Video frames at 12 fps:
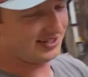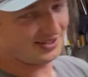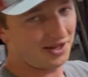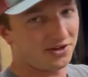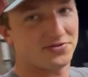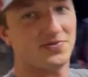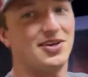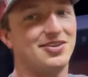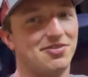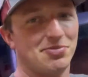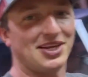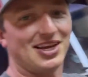That was fun.
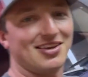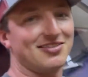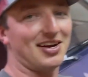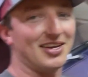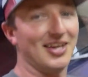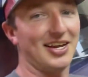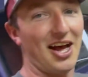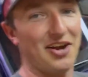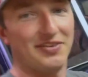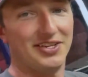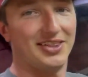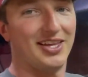Some of the guys got a kick out of
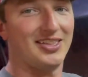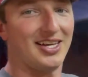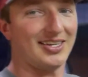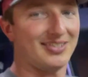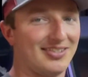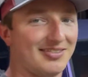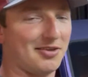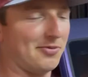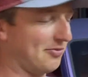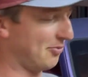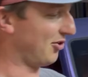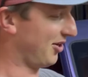it. They liked it. Some of
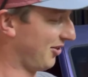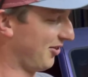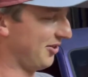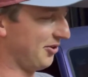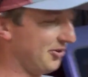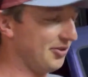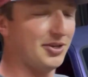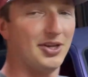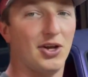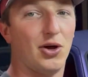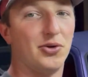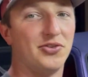them are into the little
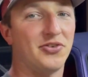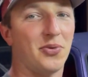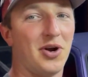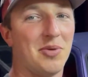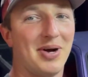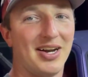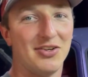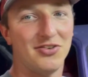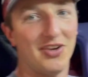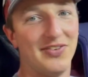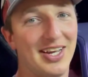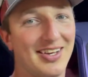old square body
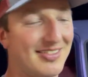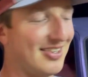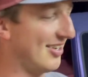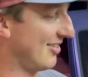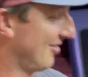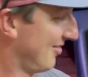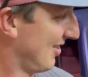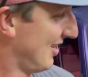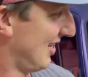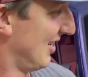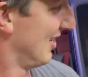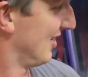Chevy S10s
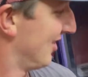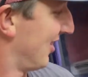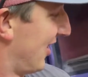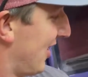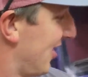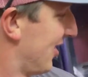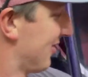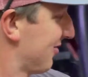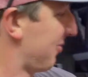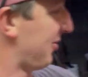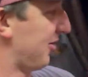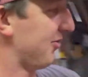and uh, some,
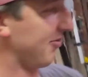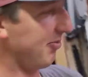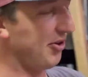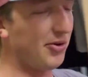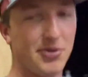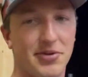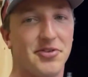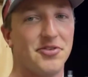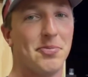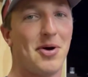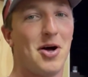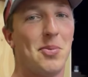you know, some good old
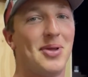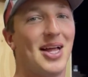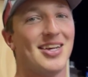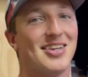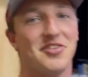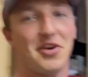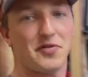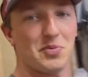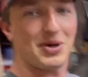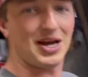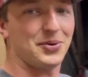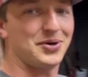small block Chevy
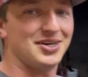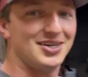power.